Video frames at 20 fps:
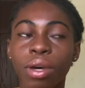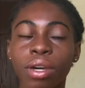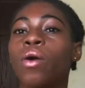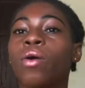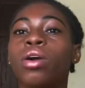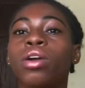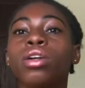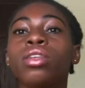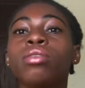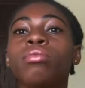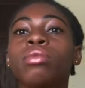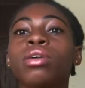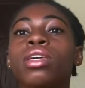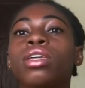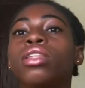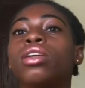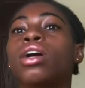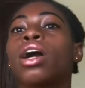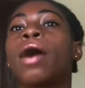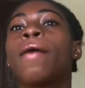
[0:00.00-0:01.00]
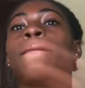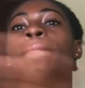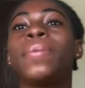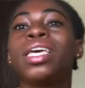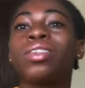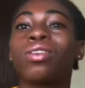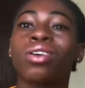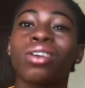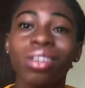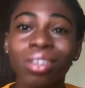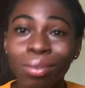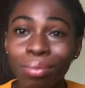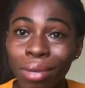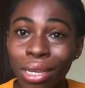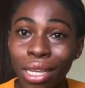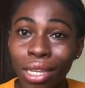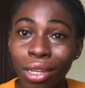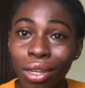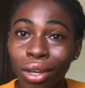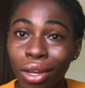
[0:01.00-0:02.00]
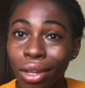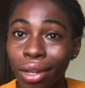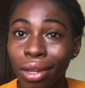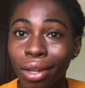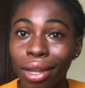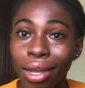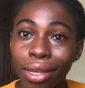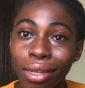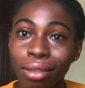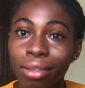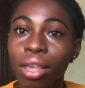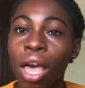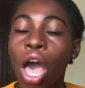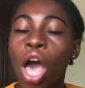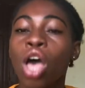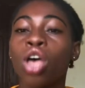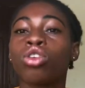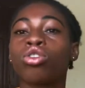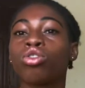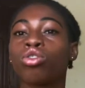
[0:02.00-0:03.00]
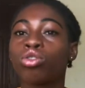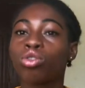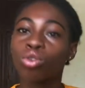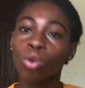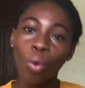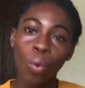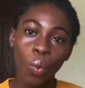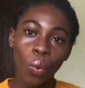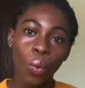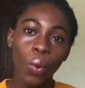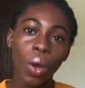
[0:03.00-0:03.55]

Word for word: i guess make it look amazing i guess make it look nice so